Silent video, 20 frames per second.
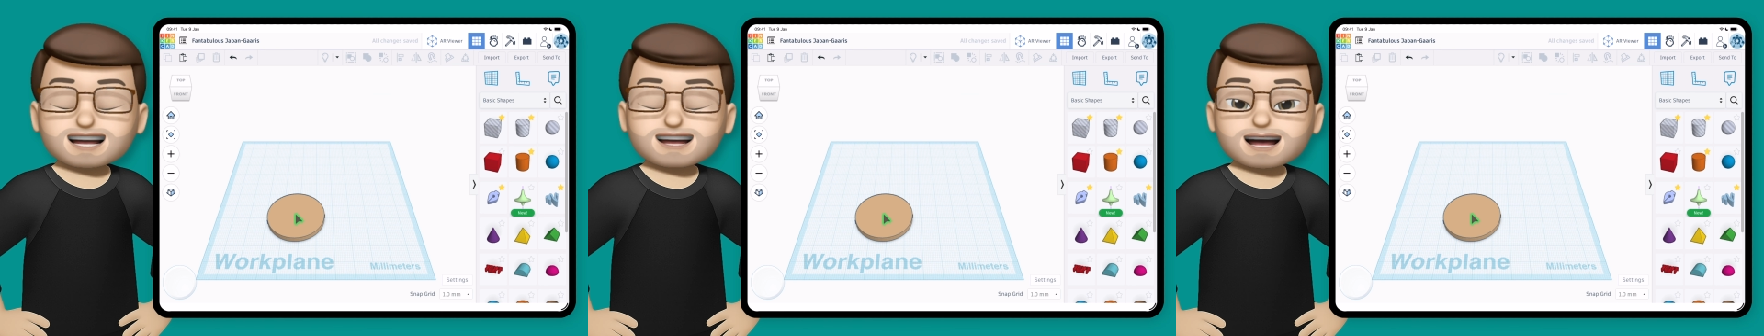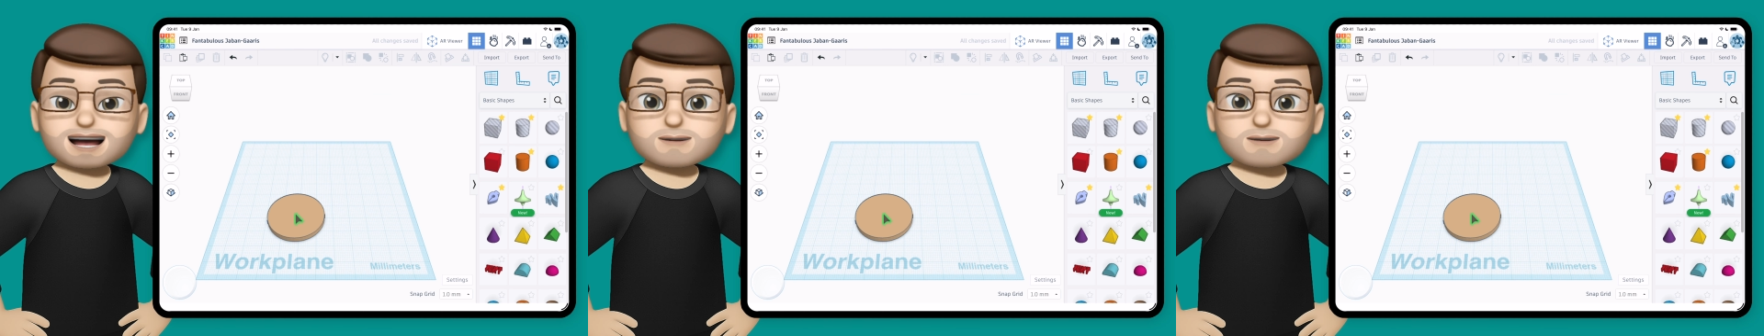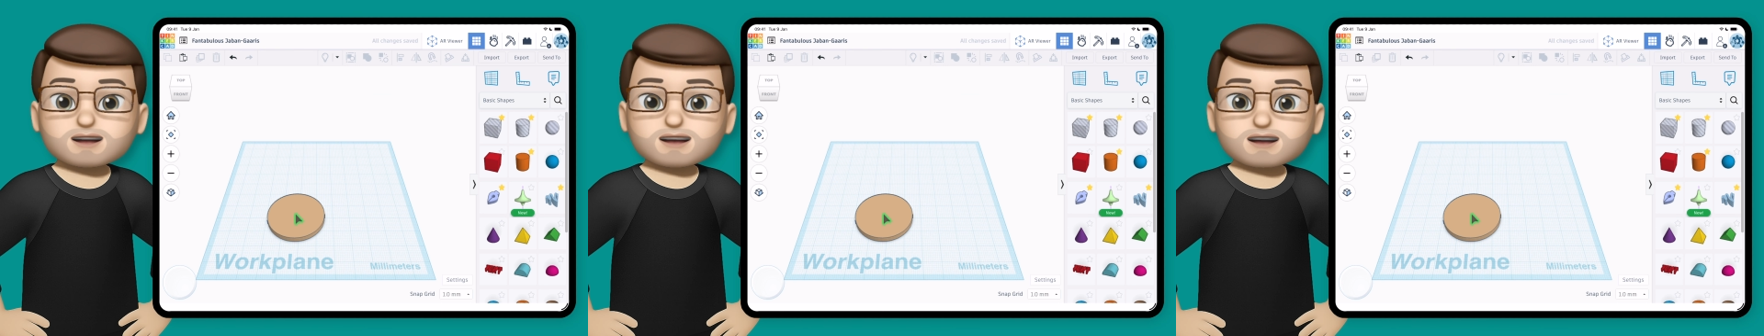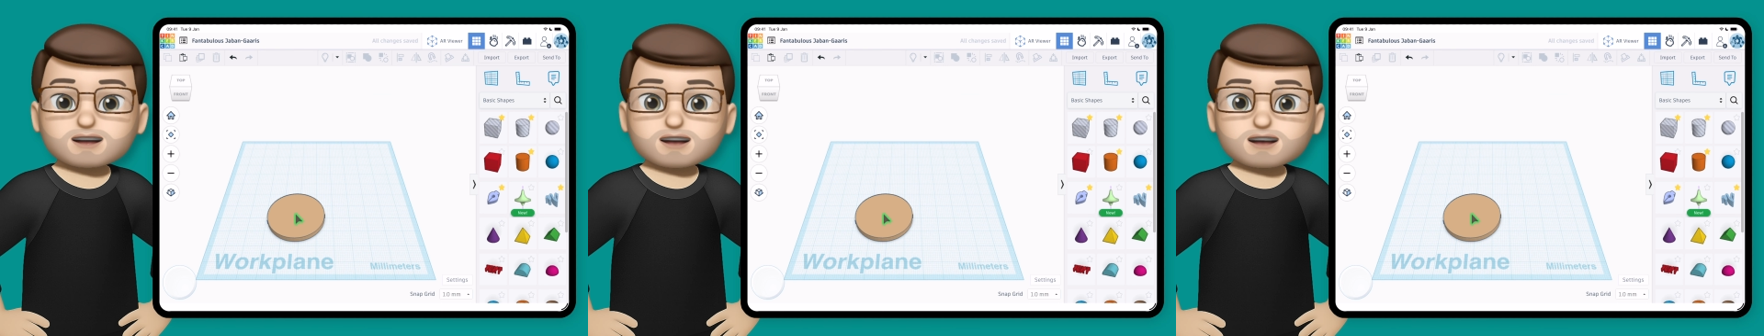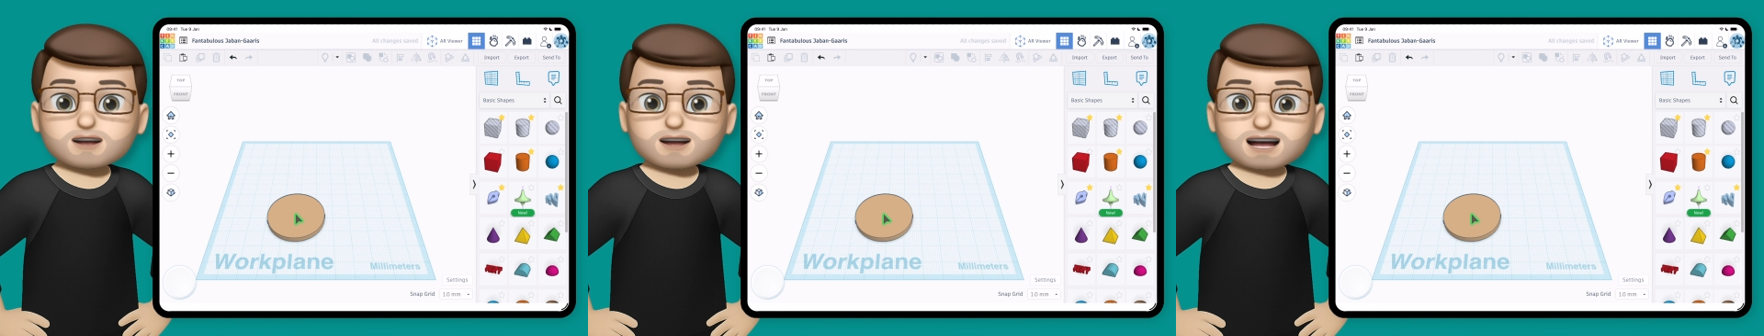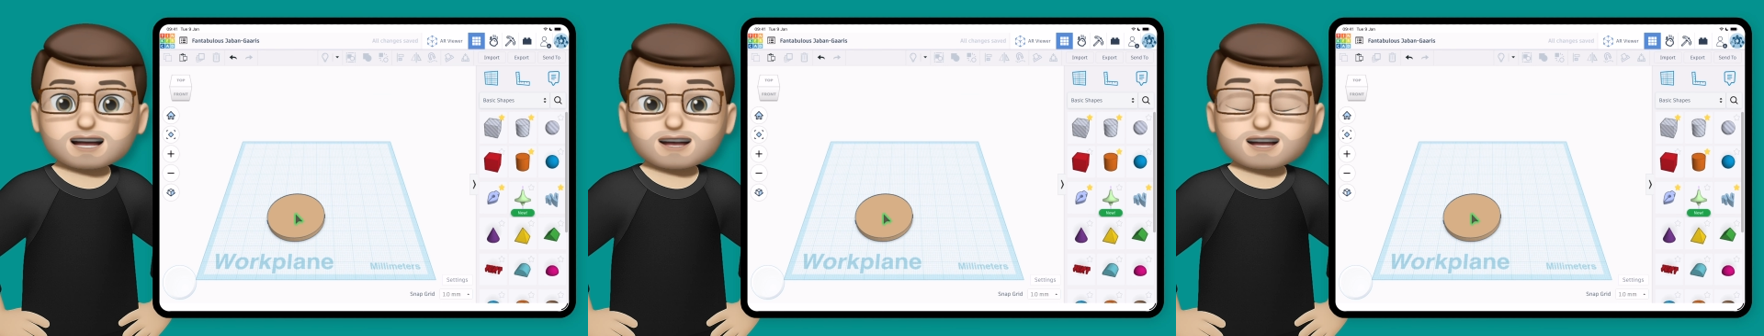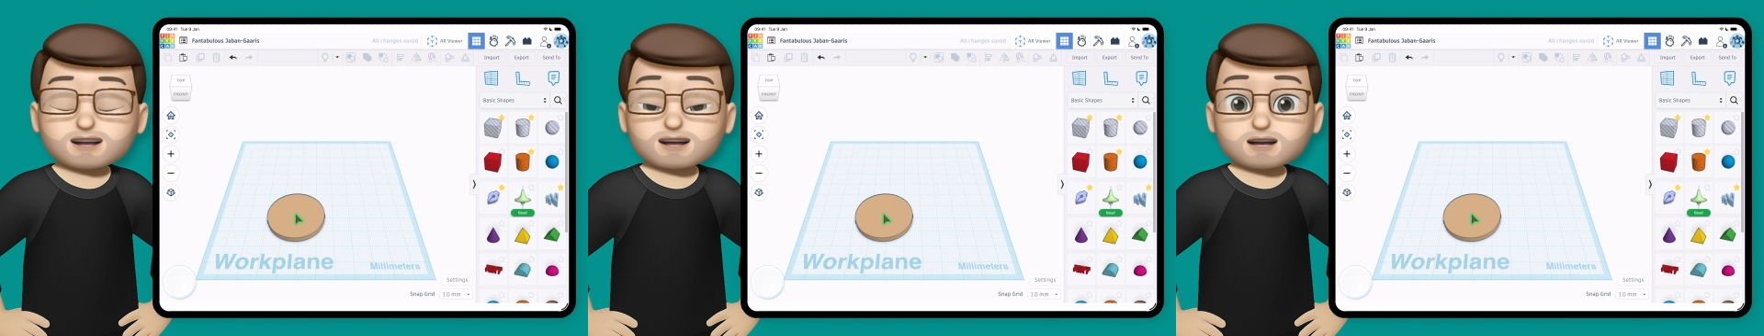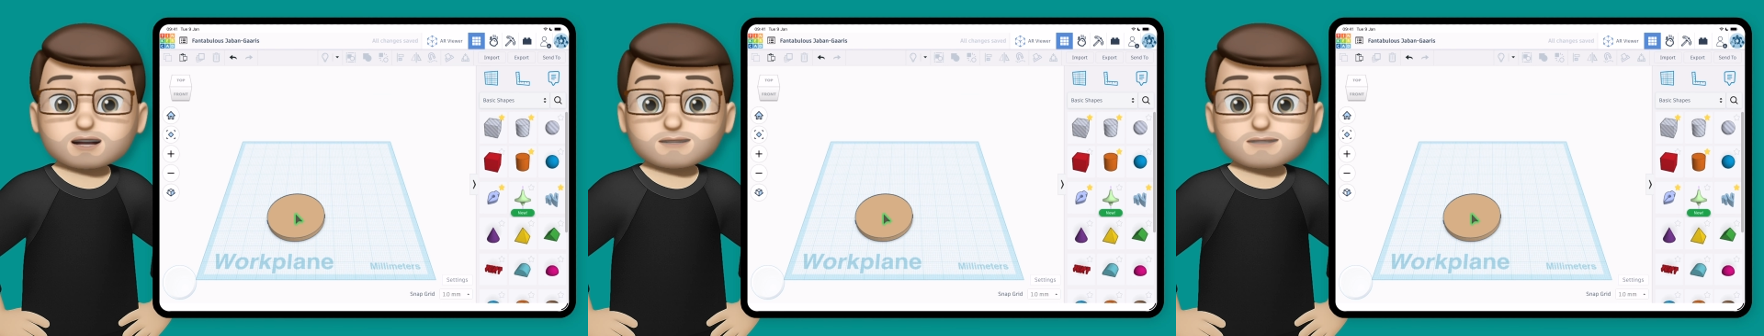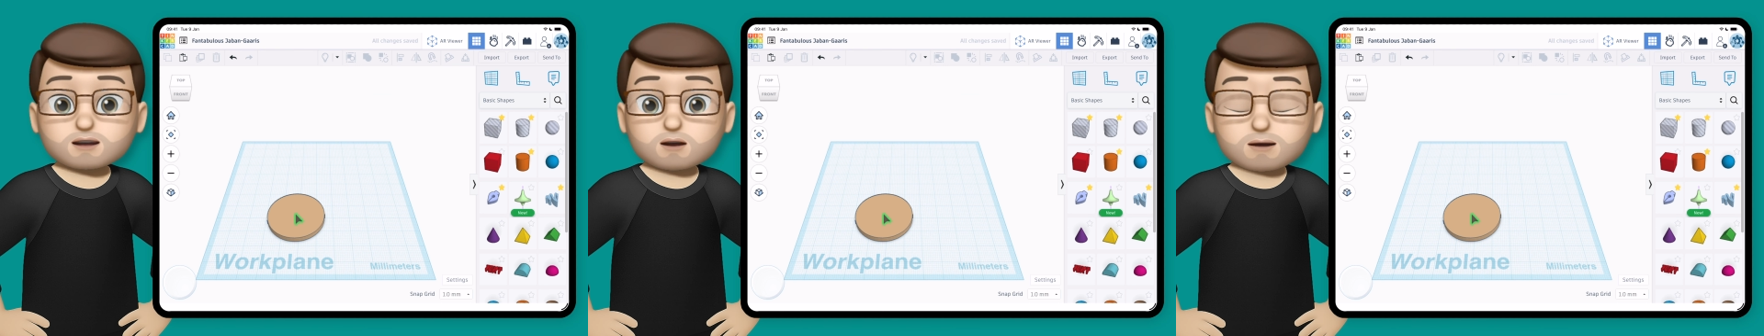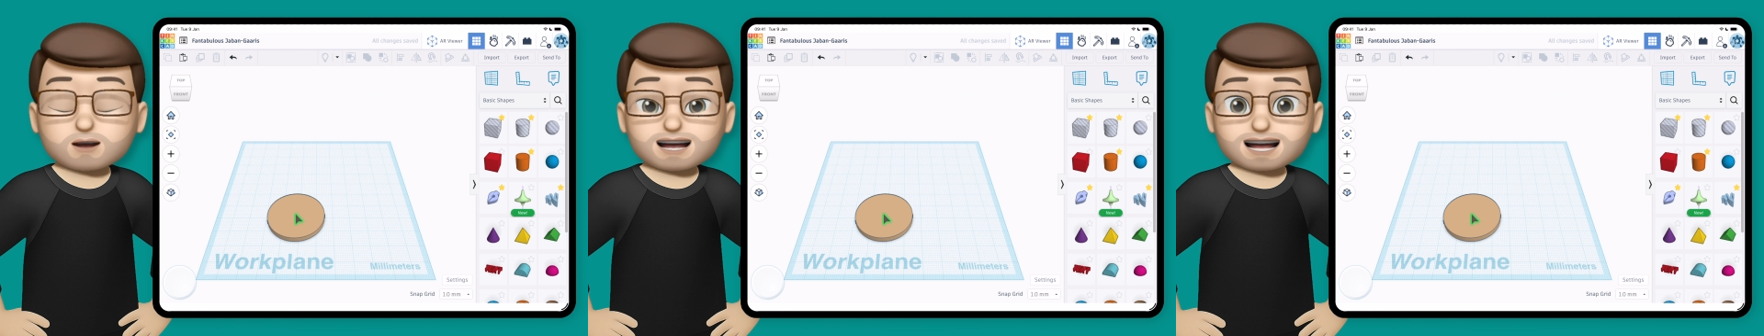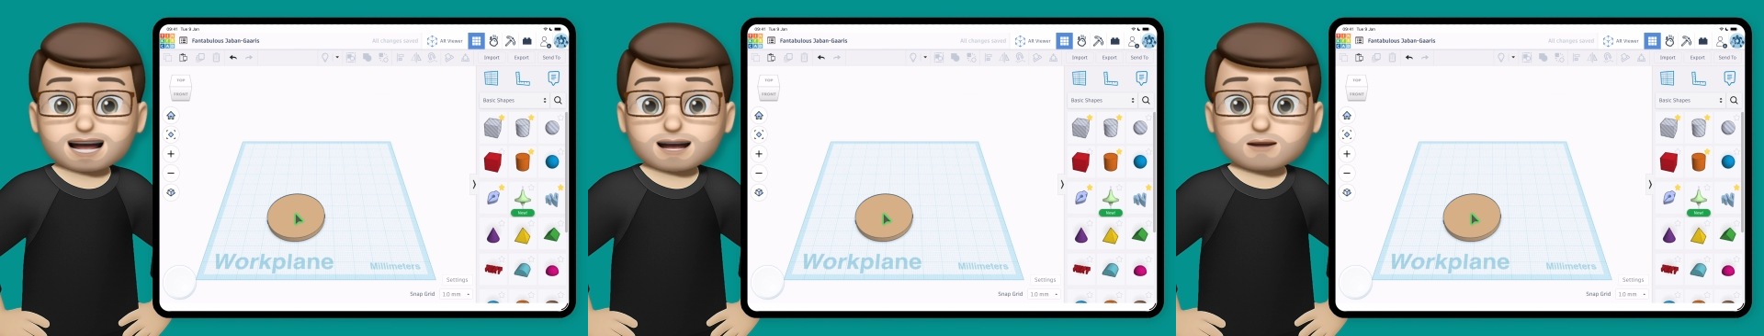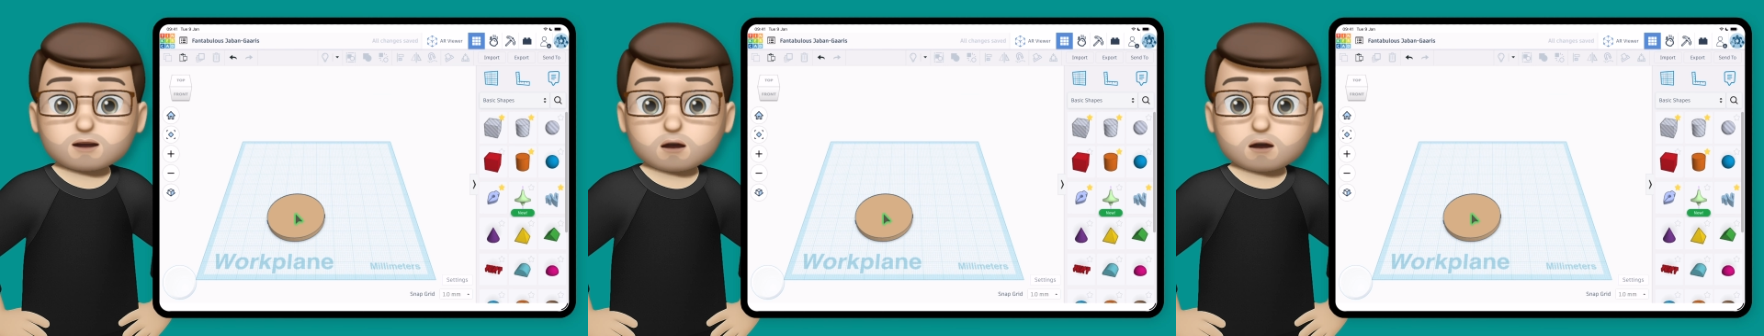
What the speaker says: I'm going to show you how you can group together